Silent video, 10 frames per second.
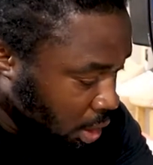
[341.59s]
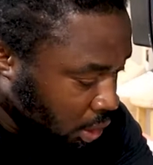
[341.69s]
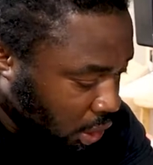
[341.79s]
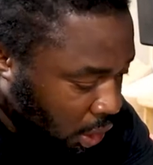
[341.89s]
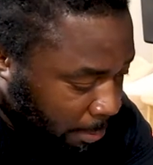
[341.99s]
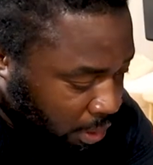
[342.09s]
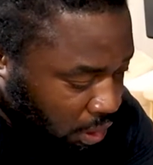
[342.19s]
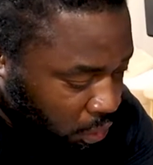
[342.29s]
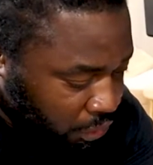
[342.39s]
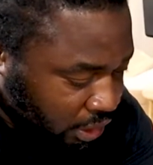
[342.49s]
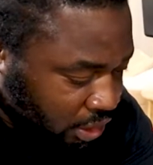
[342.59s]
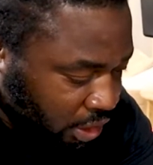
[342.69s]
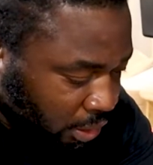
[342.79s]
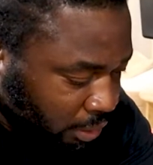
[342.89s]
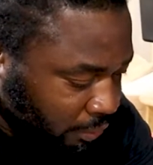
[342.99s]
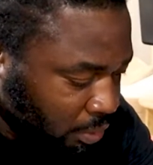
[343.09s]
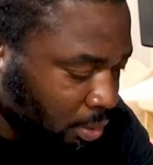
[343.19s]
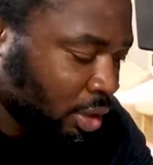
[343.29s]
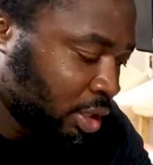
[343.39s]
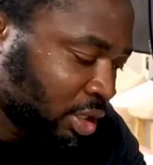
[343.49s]
So I'm gonna hold this still
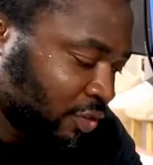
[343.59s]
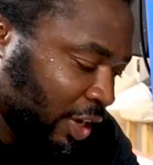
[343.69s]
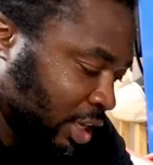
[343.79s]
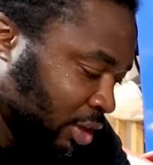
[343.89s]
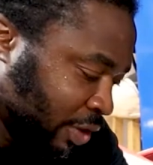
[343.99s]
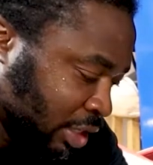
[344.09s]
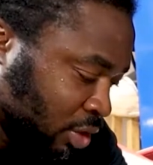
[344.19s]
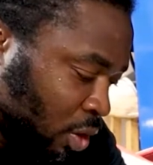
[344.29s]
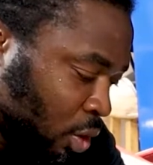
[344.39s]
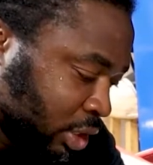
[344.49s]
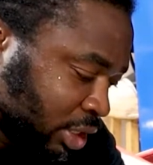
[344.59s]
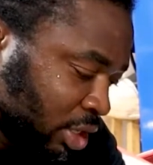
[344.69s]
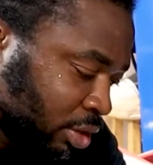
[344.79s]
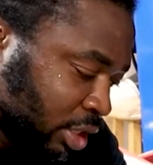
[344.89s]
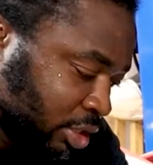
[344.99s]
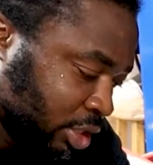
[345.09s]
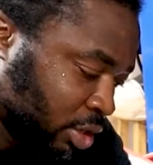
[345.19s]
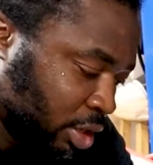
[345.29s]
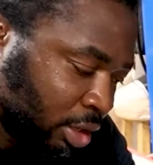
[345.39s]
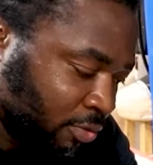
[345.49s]
because if I don't hold it still, it's just
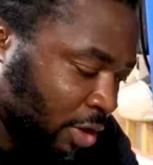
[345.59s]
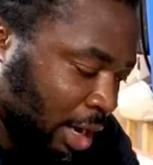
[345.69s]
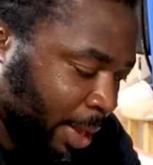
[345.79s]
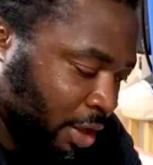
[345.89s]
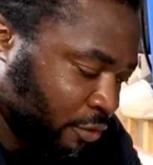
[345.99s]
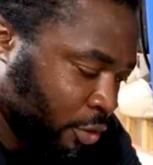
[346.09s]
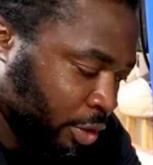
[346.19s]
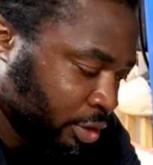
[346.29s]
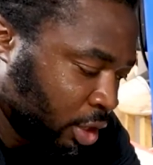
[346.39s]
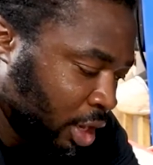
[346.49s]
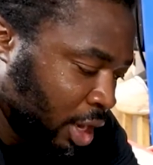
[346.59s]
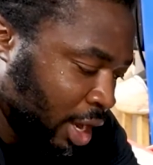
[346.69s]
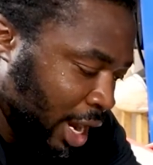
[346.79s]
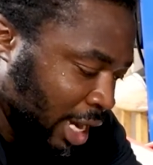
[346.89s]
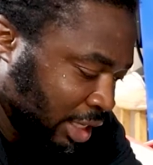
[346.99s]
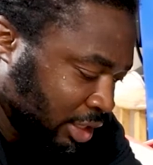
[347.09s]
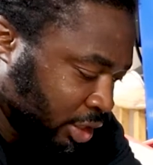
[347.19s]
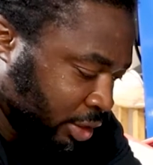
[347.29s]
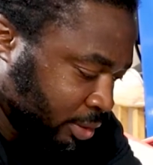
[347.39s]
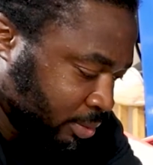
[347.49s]
gonna rock back and forth as I
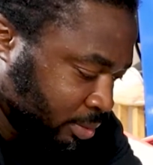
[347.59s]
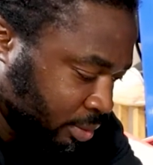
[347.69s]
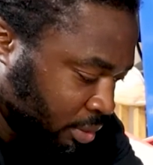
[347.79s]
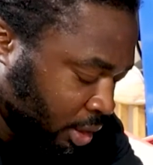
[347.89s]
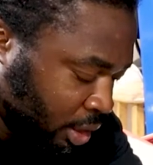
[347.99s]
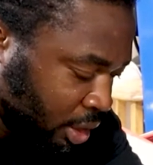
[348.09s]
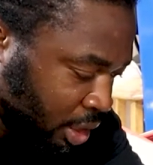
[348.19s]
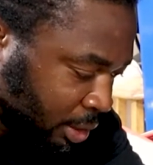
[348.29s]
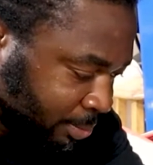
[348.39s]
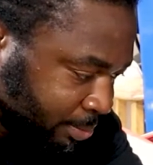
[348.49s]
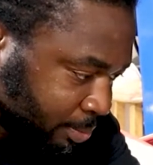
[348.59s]
turn the